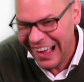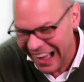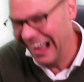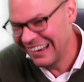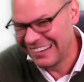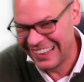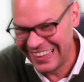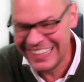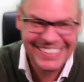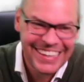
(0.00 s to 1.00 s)
100 of
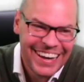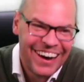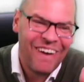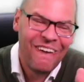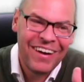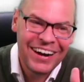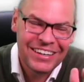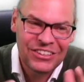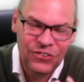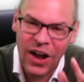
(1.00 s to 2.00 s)
these, or
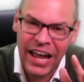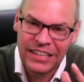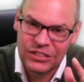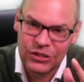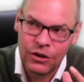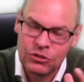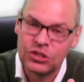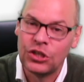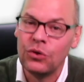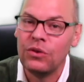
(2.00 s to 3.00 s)
try to
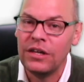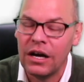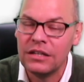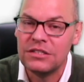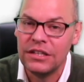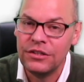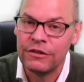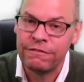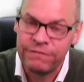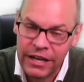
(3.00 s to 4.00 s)
skew the odds in your
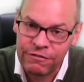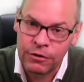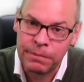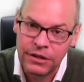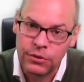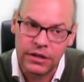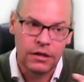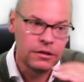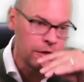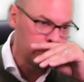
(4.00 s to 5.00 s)
favor by doing a
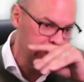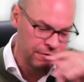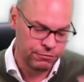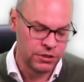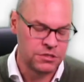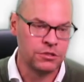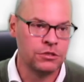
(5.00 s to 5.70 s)
little bit of research